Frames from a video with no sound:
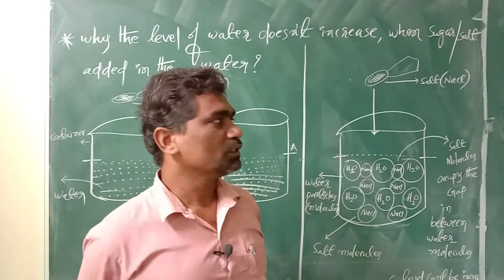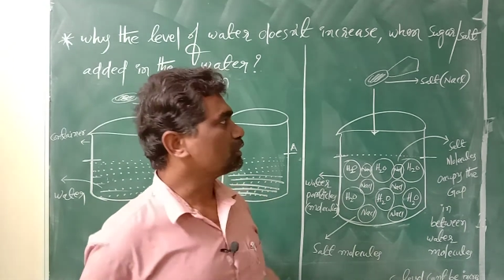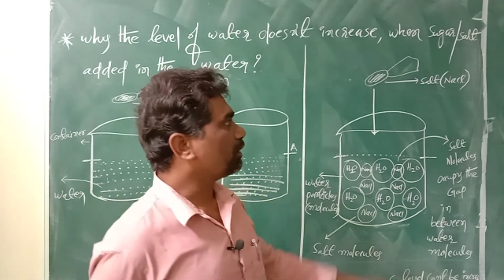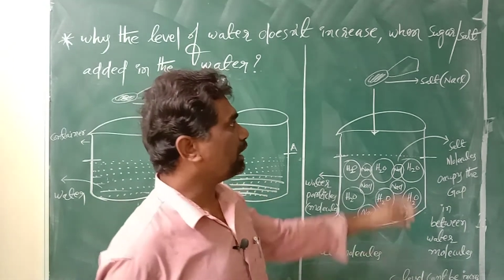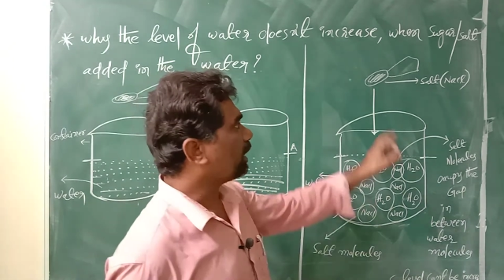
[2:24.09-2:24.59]

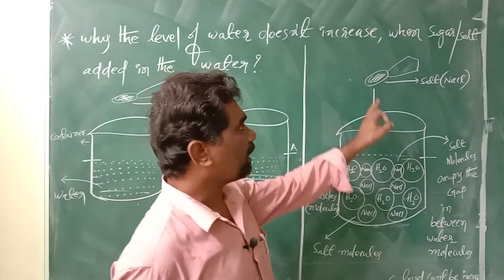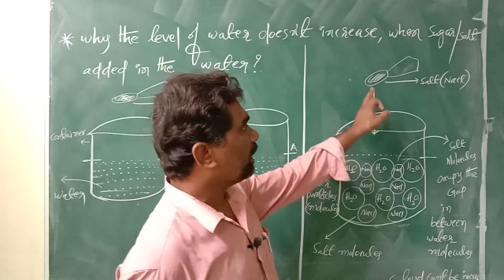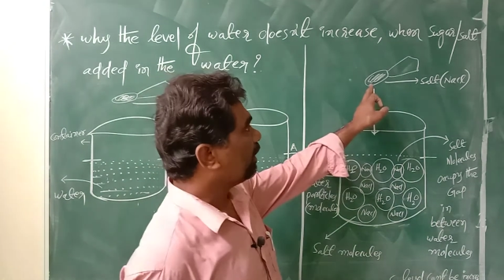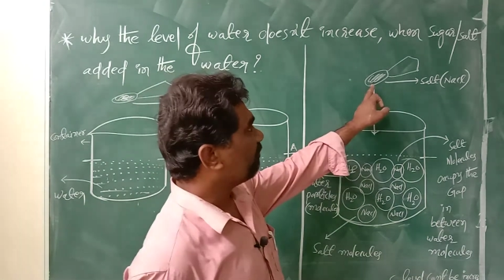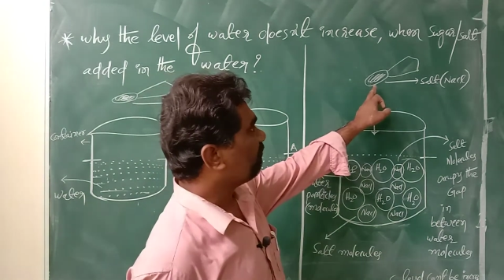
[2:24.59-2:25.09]
So here
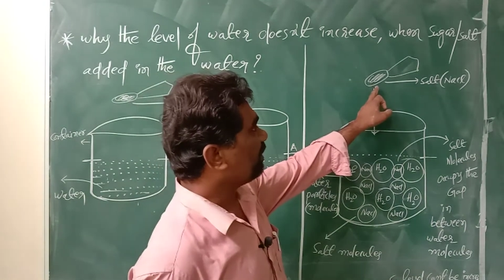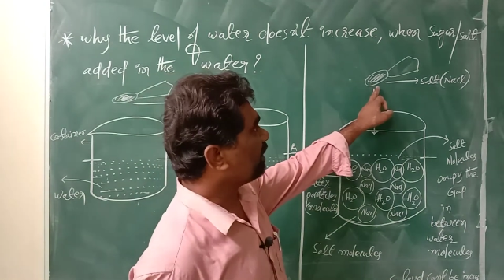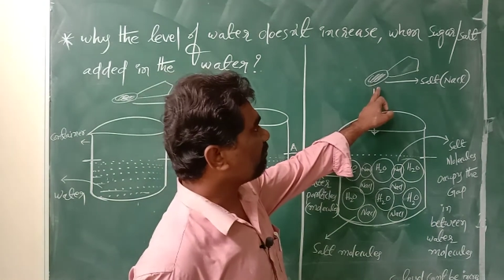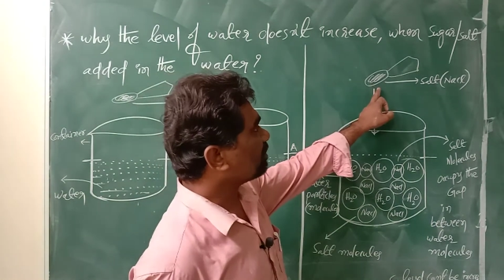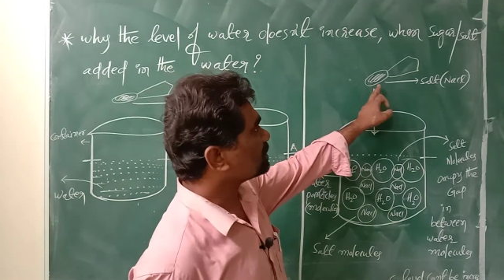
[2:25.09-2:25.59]

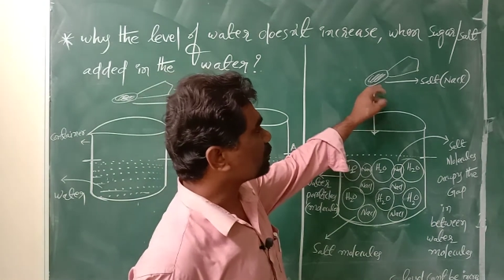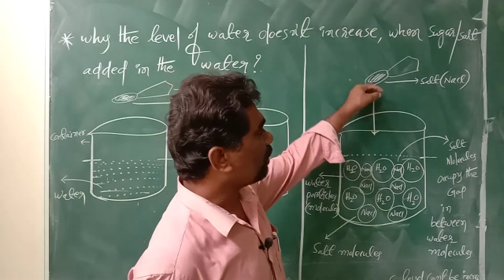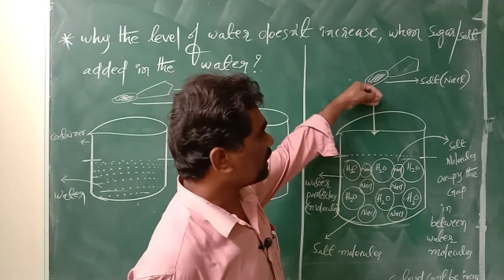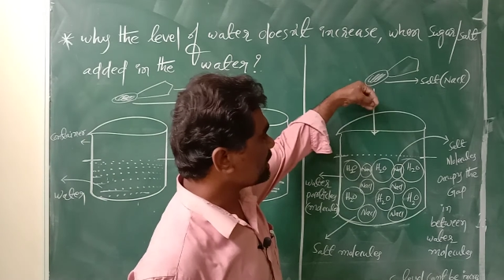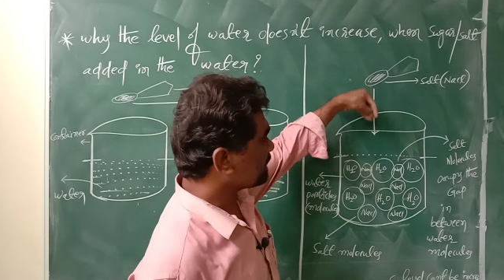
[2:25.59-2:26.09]
whenever
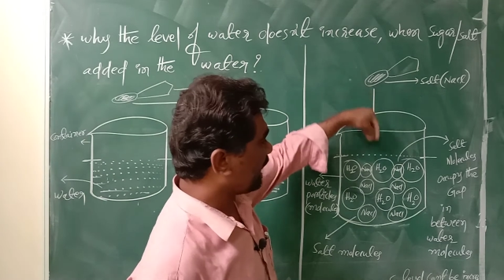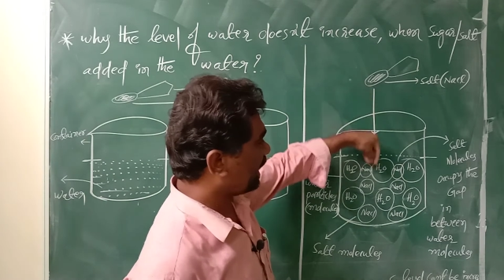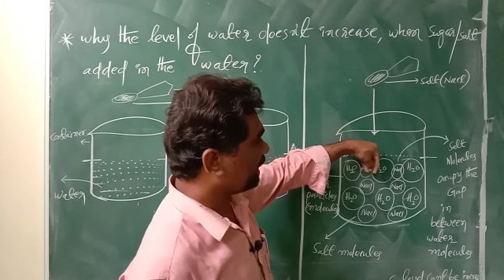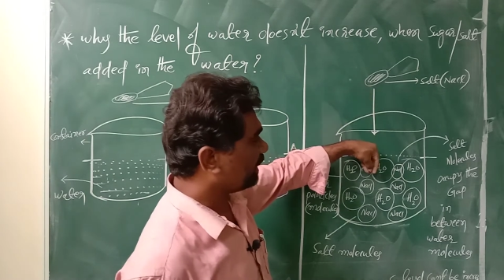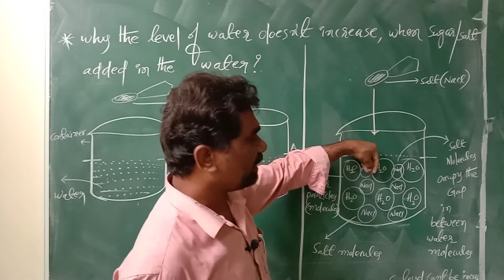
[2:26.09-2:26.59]
salt is
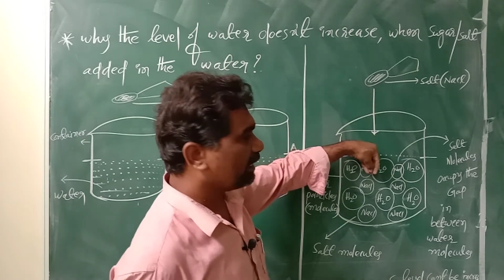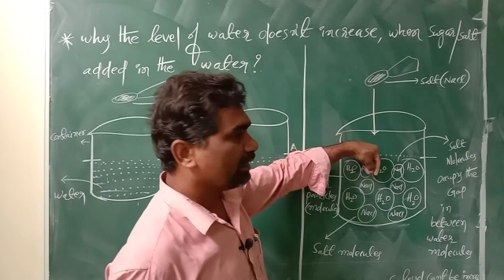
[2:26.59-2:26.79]
added,